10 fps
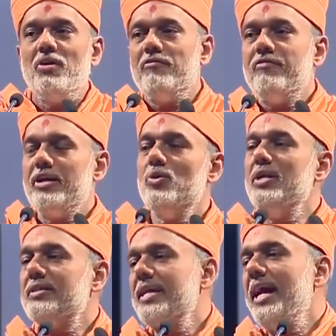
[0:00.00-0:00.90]
when you
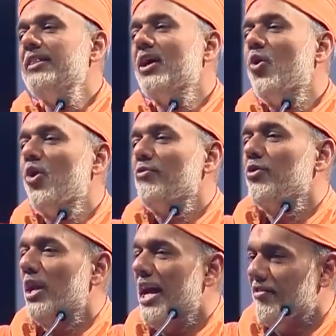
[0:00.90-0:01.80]
decide the goal of your
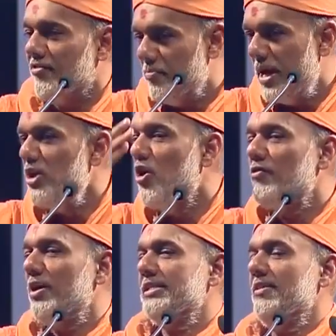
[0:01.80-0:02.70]
life, many of
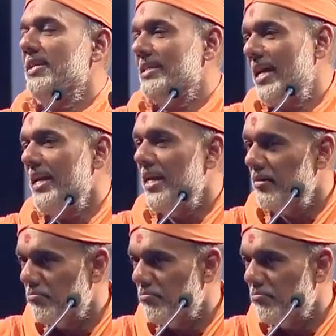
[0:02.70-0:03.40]
us have decided,